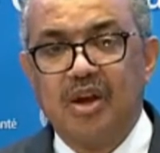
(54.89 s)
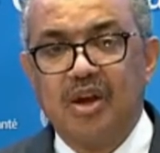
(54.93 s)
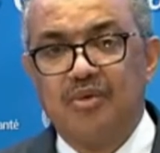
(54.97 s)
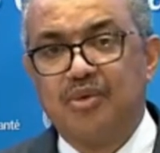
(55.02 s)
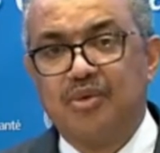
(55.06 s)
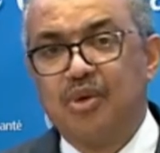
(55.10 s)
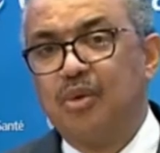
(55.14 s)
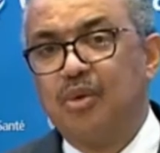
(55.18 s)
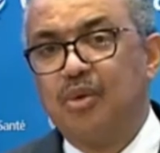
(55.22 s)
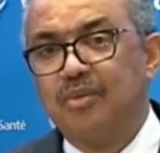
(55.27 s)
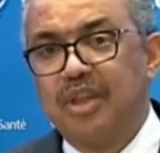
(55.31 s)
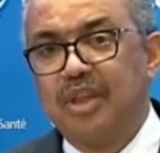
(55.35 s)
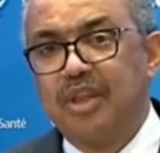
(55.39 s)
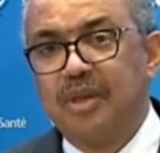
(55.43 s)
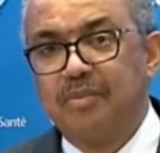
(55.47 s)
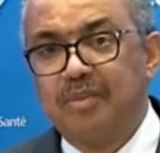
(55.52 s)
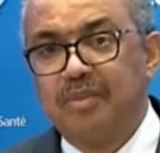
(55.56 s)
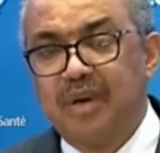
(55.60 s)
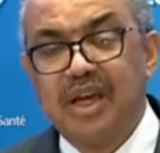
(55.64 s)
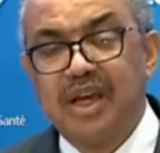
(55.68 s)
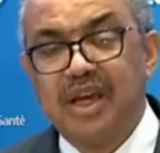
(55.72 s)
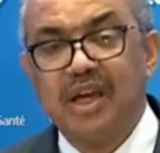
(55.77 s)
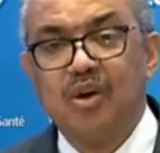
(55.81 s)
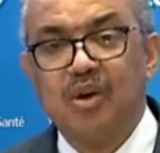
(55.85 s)
From the
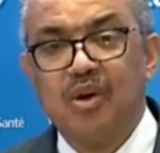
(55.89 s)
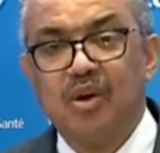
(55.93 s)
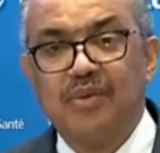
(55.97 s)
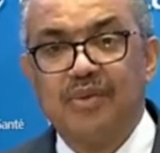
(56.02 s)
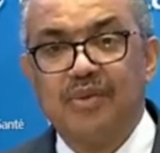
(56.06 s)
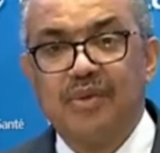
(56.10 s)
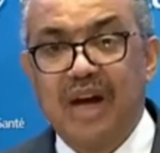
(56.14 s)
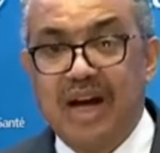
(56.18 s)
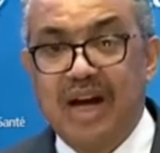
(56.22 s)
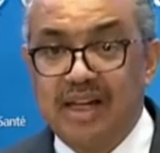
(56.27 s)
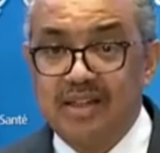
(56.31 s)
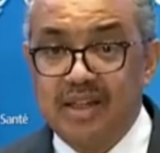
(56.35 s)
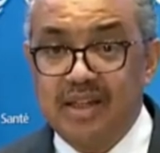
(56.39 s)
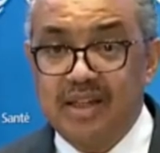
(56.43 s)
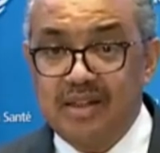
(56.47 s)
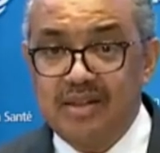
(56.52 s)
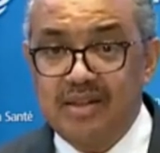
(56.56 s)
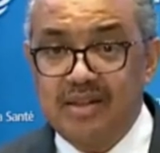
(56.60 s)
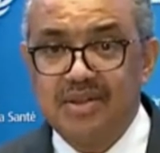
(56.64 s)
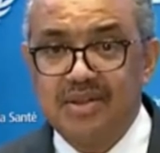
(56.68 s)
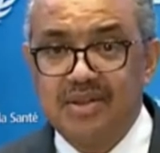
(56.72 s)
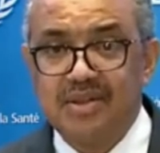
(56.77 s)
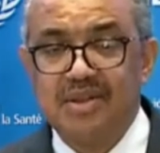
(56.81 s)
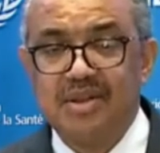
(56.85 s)
plague of
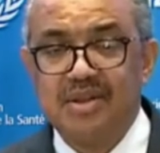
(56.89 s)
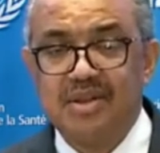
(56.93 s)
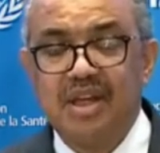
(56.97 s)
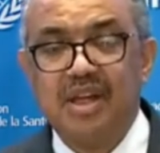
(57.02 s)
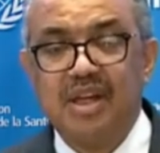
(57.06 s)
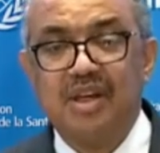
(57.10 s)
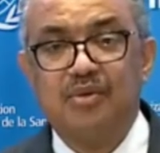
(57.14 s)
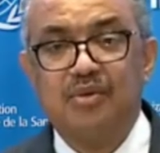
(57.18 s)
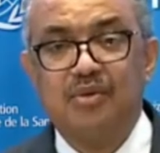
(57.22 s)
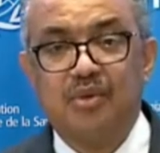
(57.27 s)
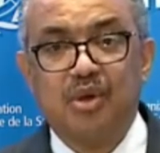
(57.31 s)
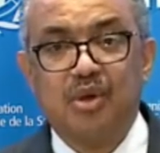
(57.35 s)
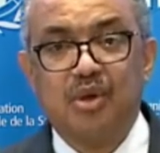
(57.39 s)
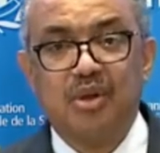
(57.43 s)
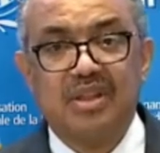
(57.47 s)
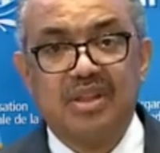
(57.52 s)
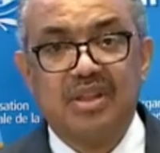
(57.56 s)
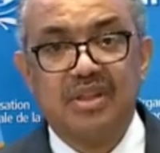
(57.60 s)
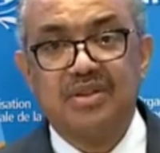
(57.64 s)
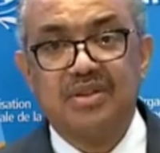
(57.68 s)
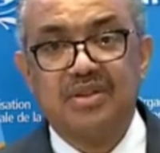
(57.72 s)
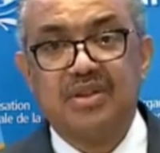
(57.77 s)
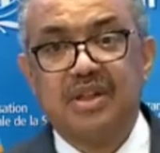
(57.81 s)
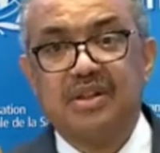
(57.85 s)
Athens in
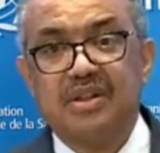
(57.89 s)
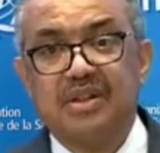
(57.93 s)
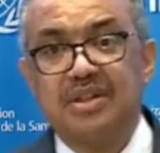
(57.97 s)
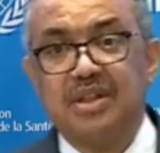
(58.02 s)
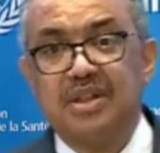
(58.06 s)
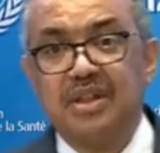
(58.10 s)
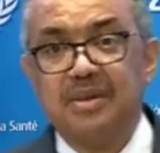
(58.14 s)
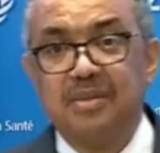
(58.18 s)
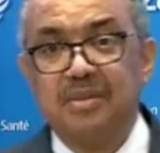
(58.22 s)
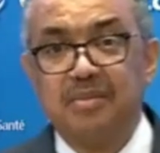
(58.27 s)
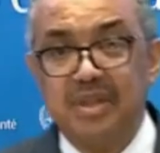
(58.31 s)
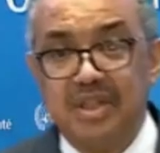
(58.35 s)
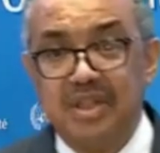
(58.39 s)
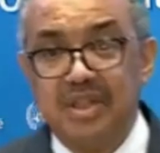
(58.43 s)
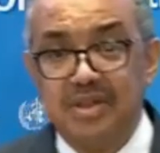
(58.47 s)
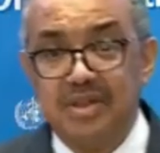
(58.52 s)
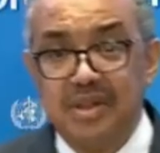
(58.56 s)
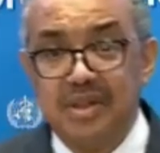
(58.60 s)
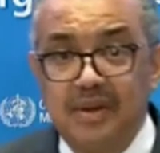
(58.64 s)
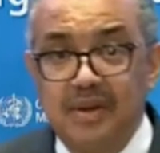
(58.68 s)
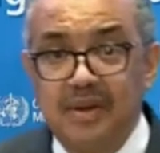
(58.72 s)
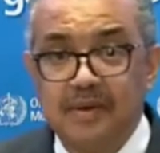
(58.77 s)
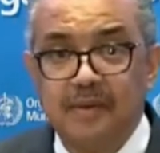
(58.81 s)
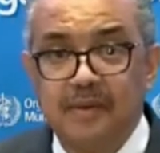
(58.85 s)
4030
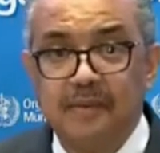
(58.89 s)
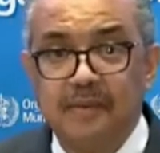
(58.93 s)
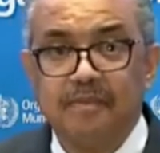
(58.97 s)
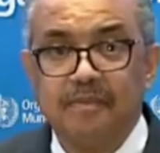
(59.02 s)
BC